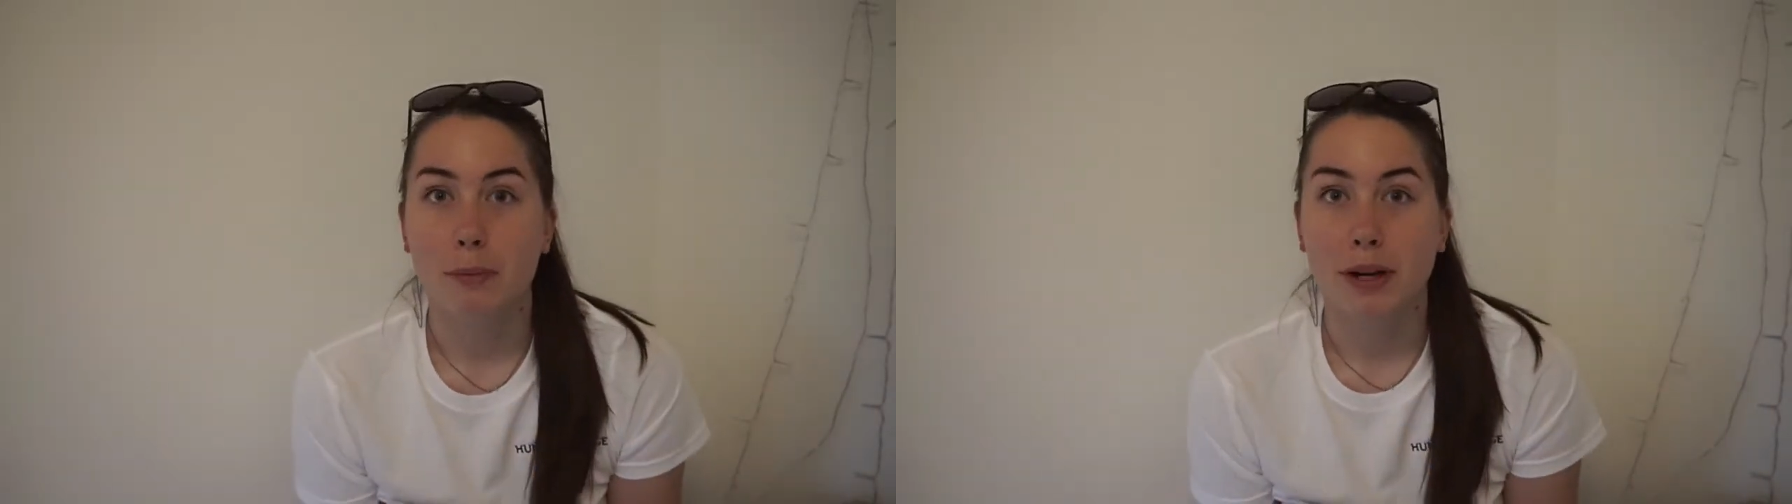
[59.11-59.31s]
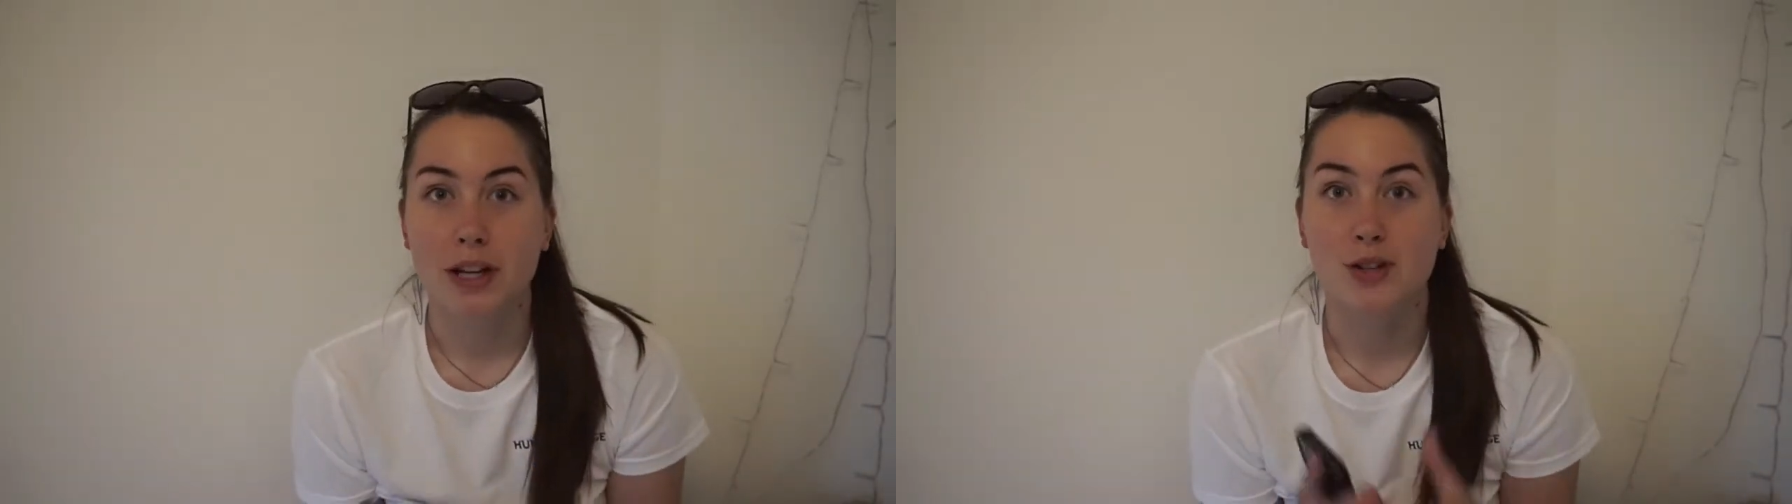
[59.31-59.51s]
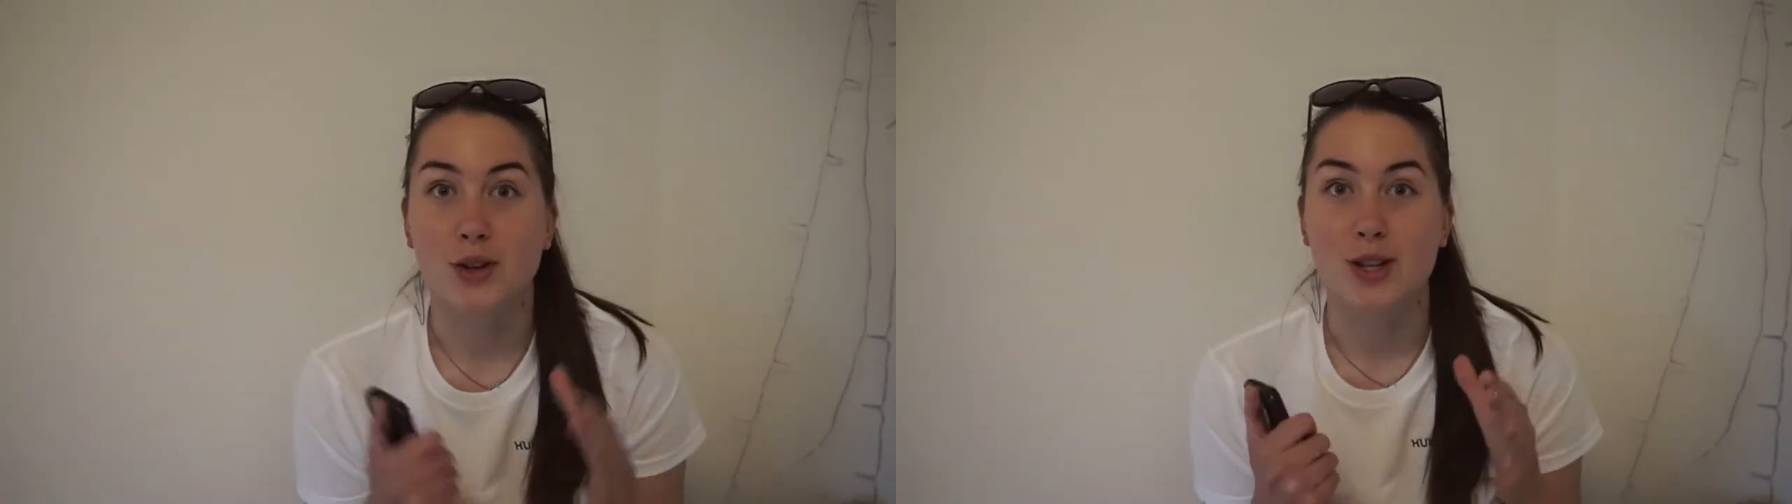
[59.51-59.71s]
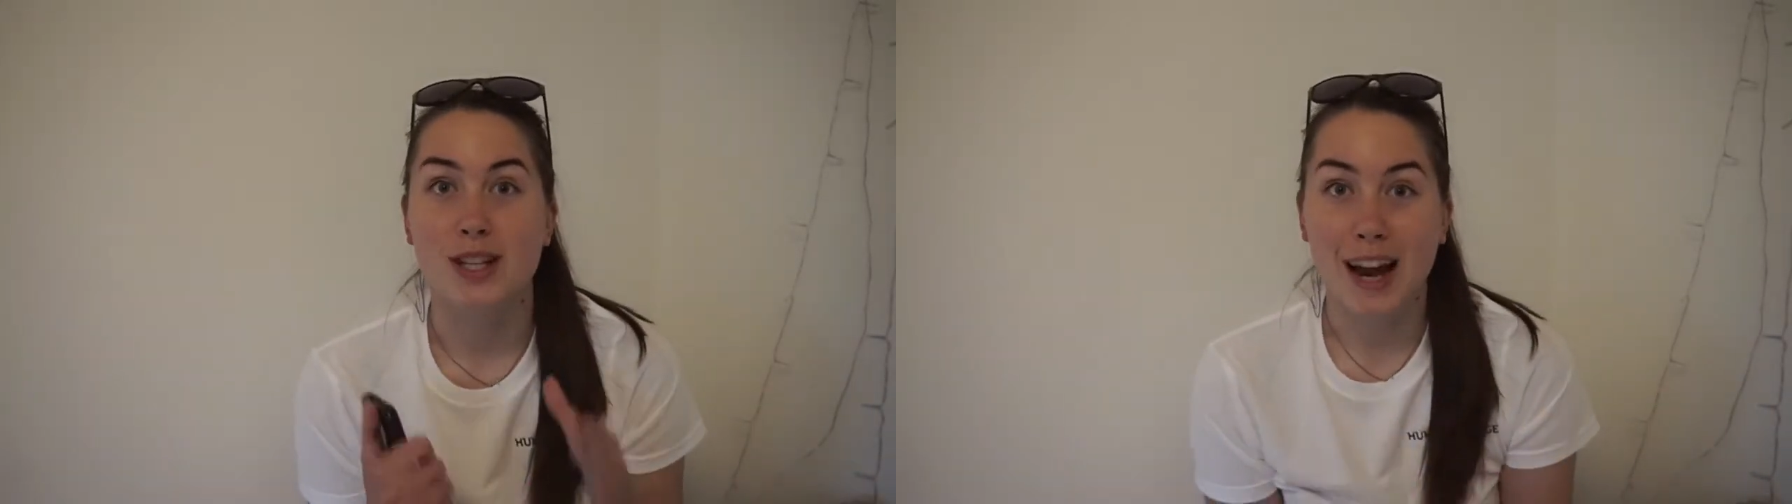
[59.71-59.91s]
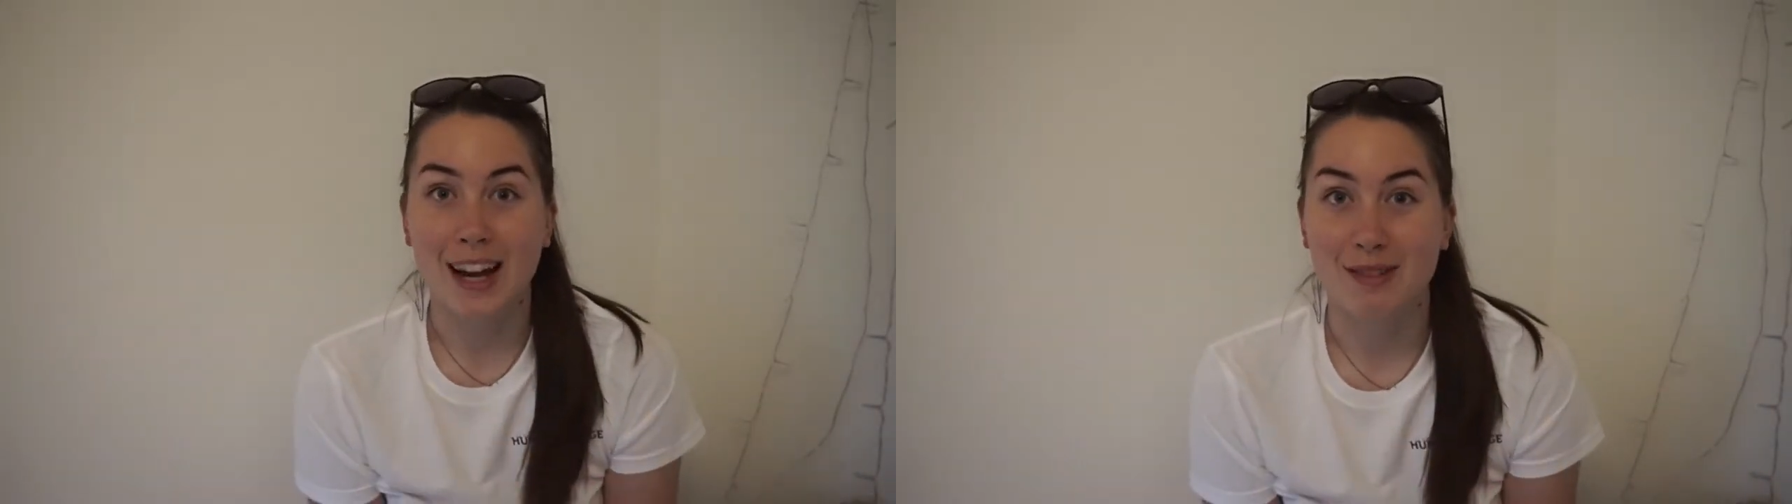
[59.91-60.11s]
because God's
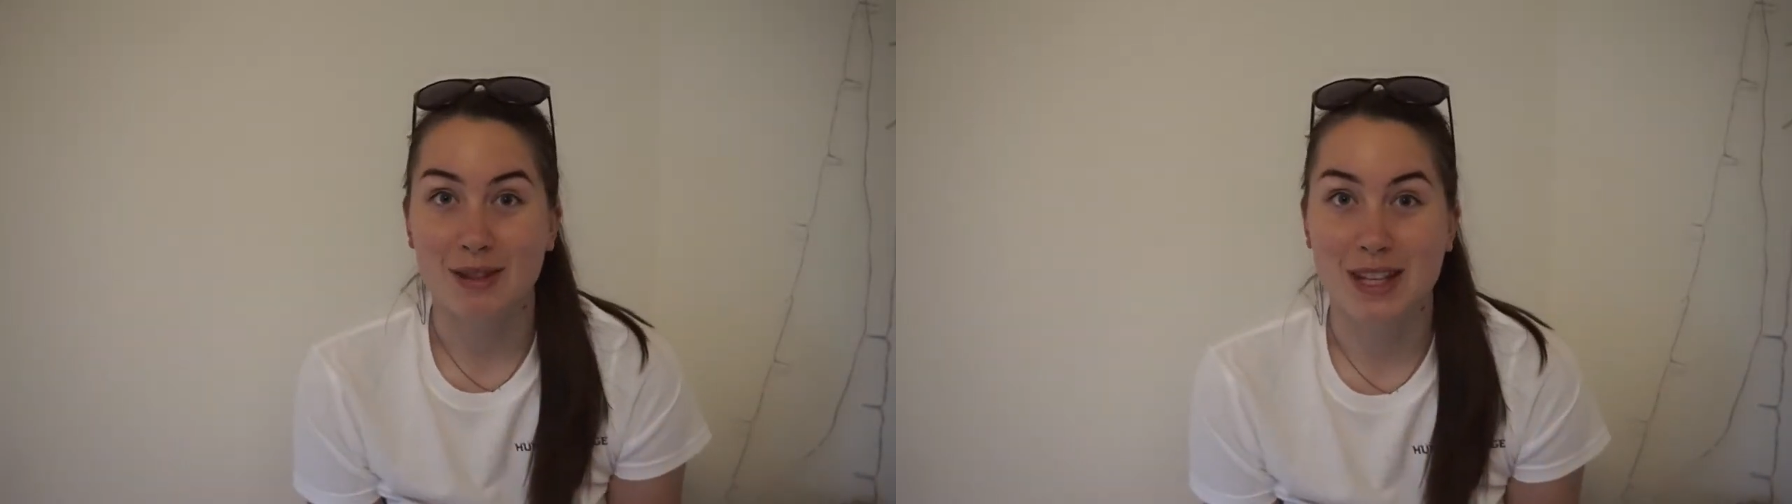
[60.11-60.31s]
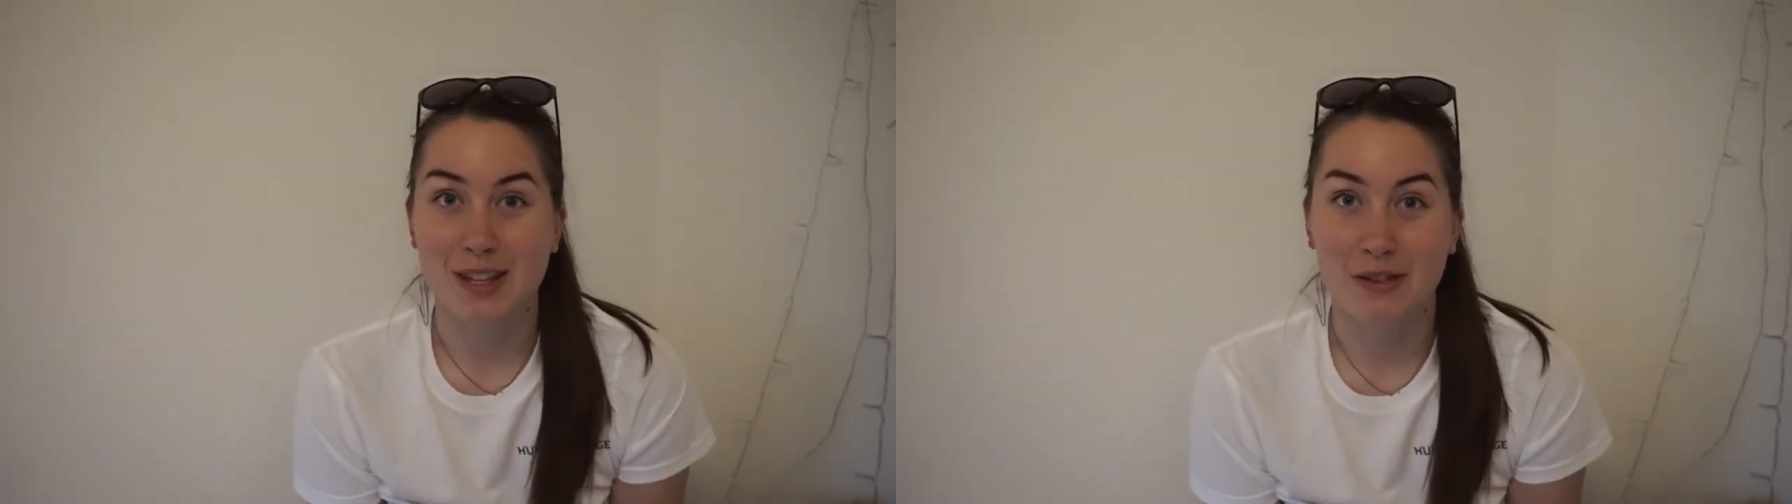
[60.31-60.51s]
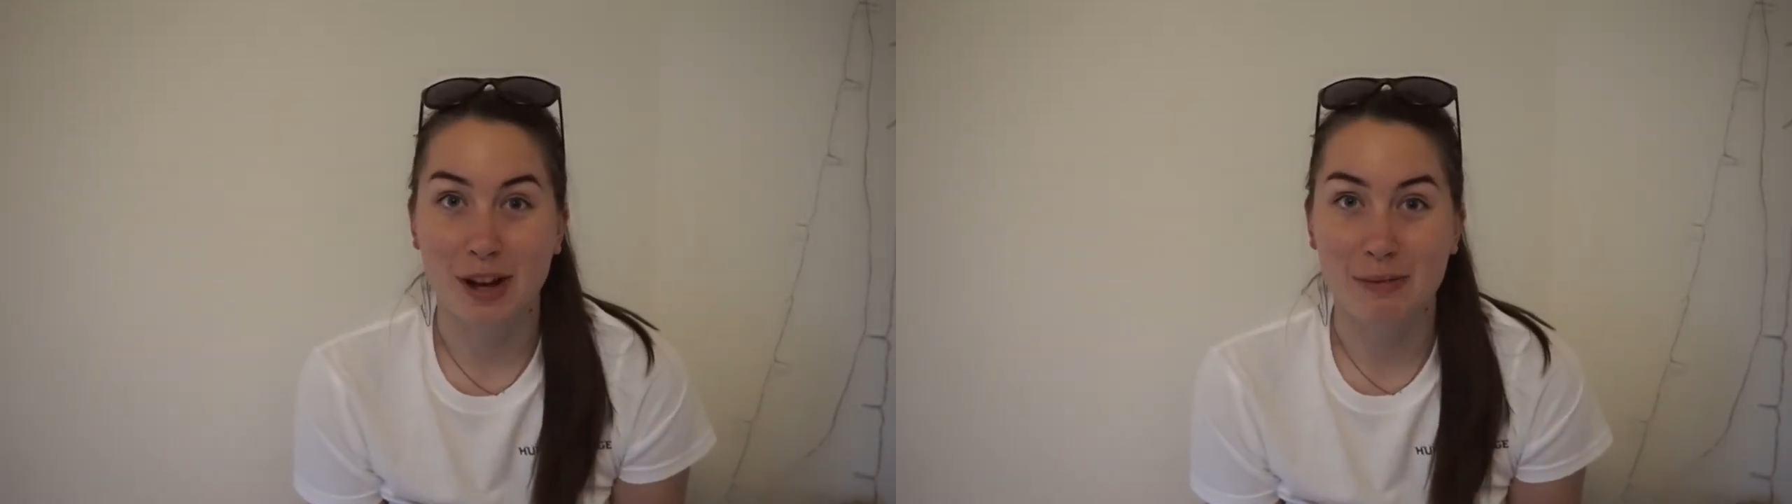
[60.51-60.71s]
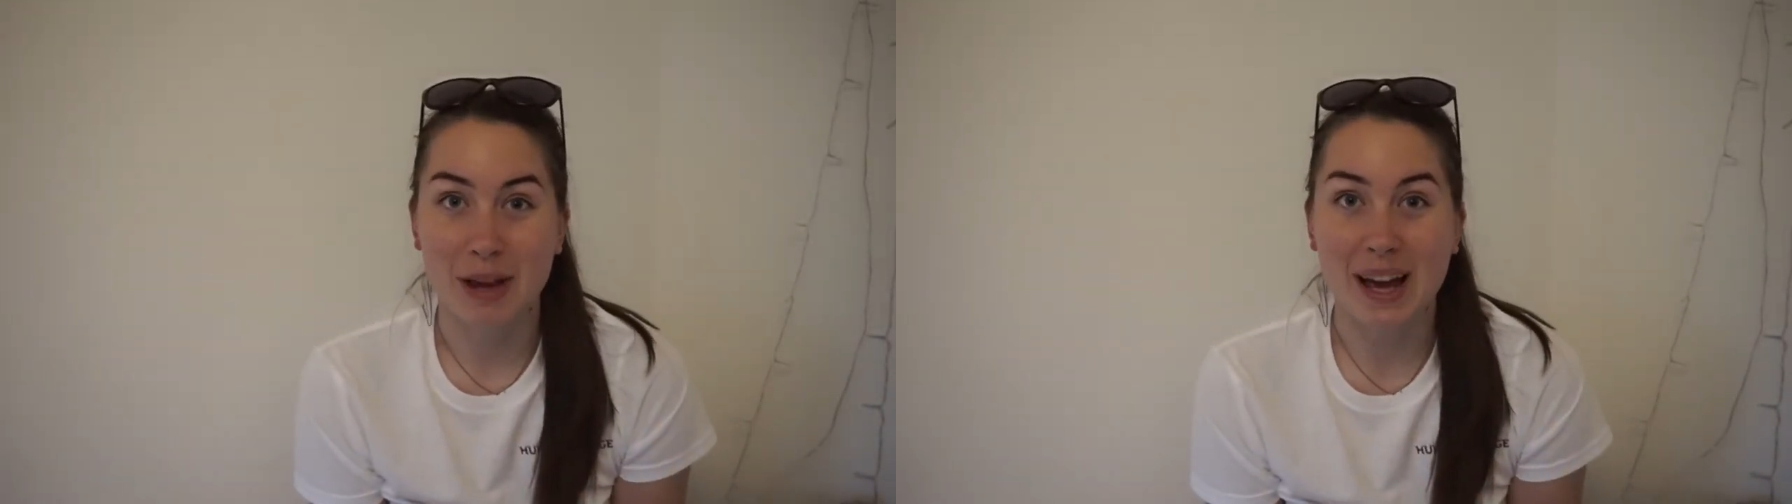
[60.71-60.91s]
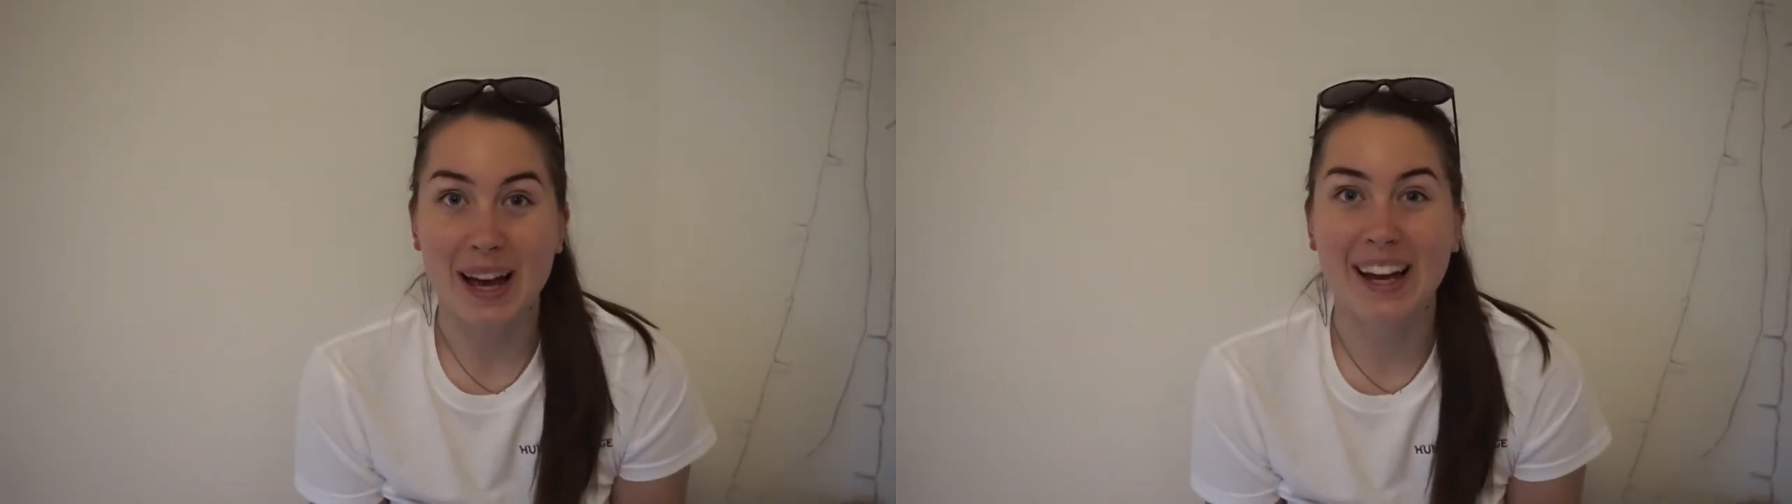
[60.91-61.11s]
telling me to film it,